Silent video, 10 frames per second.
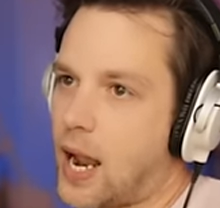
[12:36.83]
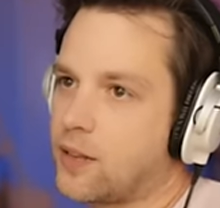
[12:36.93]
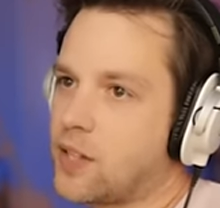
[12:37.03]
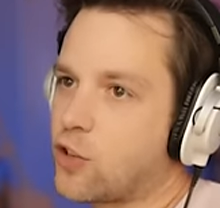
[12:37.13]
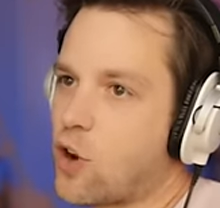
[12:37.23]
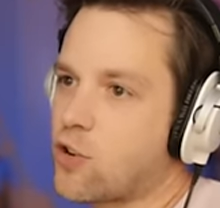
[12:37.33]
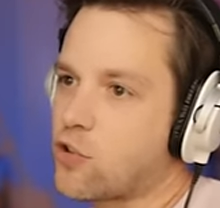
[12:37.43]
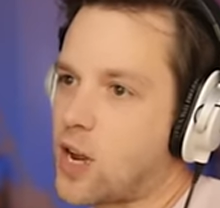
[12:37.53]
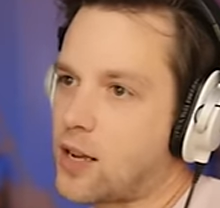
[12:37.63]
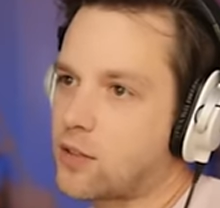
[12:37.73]
I see a treasure
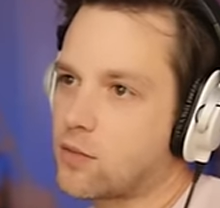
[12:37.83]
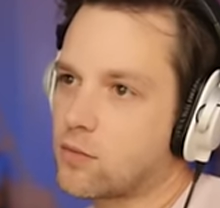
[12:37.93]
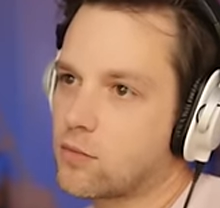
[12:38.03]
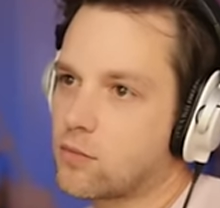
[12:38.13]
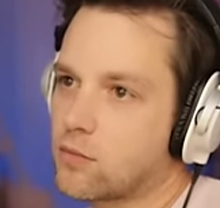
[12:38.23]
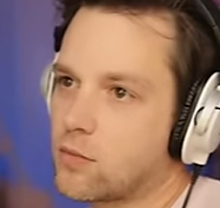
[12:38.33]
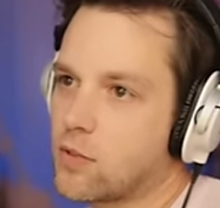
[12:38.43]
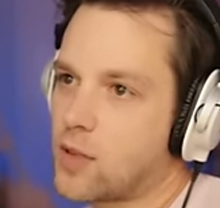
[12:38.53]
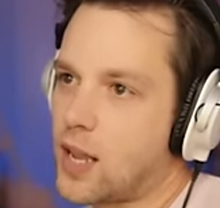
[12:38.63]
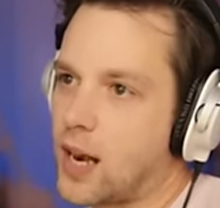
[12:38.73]
chest.
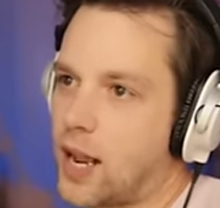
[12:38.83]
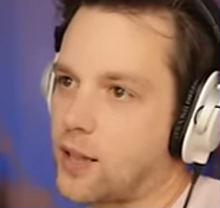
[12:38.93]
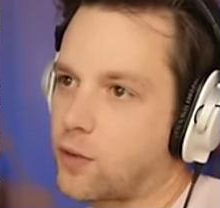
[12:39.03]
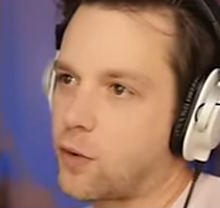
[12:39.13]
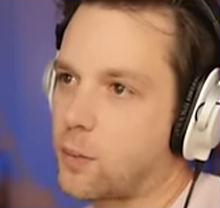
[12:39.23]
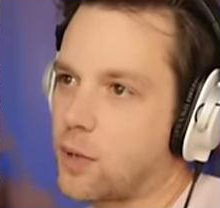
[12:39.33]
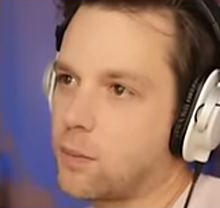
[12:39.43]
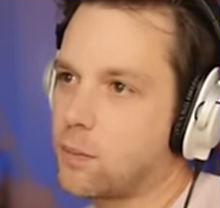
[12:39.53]
You can't hide this from me.